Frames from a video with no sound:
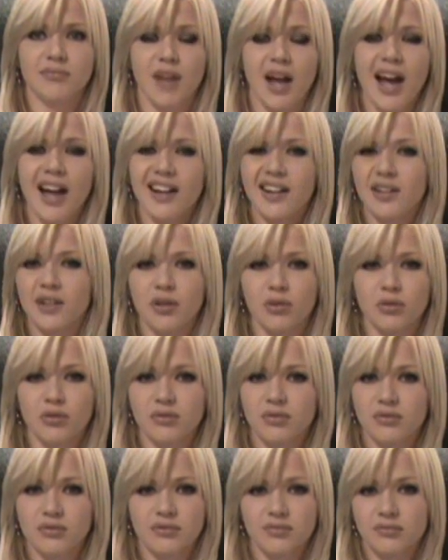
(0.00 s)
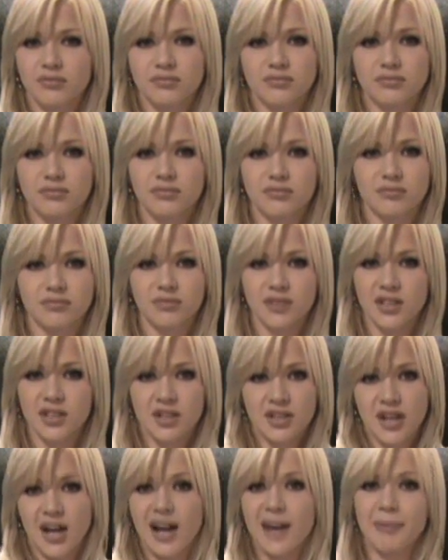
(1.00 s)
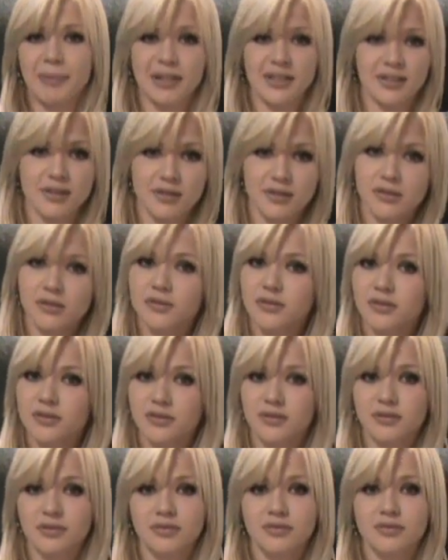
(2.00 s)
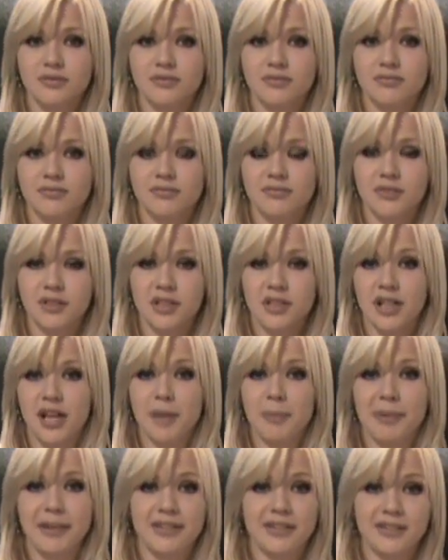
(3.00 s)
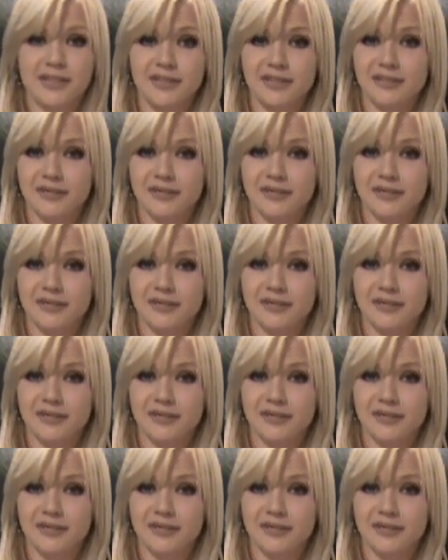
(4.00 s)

I don't know, it just happened. Just happens.